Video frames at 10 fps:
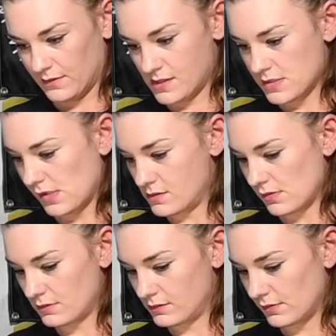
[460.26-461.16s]

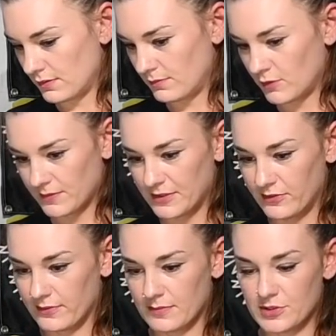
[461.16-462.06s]
What am I
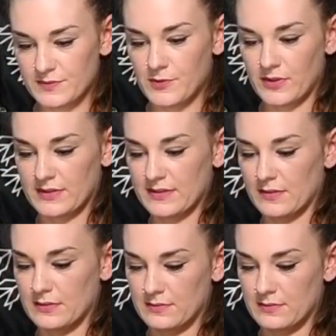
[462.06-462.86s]
doing? I'm just pouring this in.